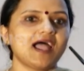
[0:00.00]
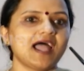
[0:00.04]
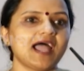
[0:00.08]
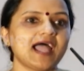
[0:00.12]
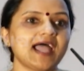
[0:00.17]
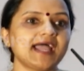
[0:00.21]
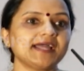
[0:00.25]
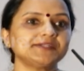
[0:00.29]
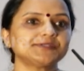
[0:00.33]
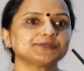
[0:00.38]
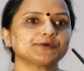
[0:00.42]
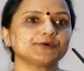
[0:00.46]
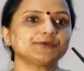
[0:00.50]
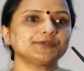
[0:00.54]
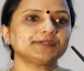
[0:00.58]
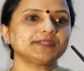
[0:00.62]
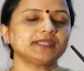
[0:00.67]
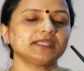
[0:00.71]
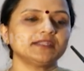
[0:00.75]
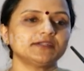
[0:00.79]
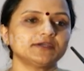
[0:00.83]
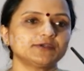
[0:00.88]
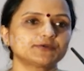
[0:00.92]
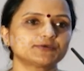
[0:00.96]
And
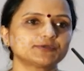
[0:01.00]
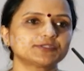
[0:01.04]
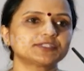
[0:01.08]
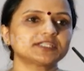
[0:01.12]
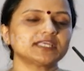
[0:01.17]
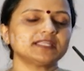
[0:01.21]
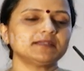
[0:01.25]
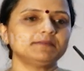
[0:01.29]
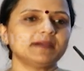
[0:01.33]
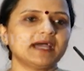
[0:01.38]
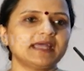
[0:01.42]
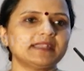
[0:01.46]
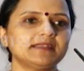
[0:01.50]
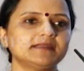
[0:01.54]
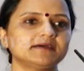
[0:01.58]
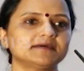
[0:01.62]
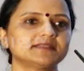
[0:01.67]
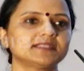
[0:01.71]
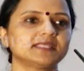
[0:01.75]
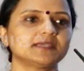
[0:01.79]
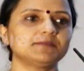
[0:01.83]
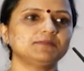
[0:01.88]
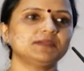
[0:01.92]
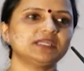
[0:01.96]
on, in a routine
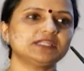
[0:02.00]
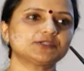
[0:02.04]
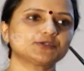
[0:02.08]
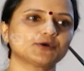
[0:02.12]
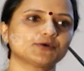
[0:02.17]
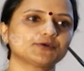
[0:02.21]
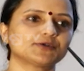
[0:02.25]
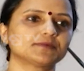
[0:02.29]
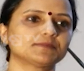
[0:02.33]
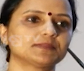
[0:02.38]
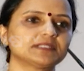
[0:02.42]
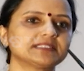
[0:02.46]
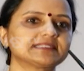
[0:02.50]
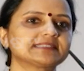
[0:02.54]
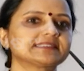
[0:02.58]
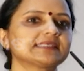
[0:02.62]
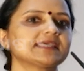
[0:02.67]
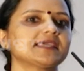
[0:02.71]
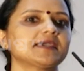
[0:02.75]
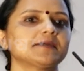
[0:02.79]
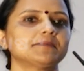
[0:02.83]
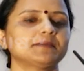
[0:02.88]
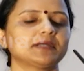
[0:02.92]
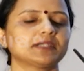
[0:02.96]
manner, they meet Honorable
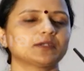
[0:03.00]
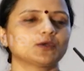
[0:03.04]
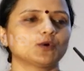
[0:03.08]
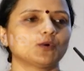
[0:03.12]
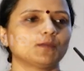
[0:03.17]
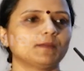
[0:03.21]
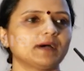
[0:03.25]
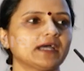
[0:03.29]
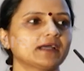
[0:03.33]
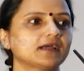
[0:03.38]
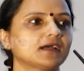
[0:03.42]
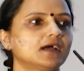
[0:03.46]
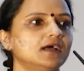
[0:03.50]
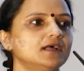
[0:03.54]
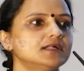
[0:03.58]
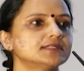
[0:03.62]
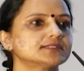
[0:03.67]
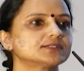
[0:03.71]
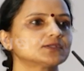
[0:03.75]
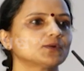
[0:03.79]
C M and go back.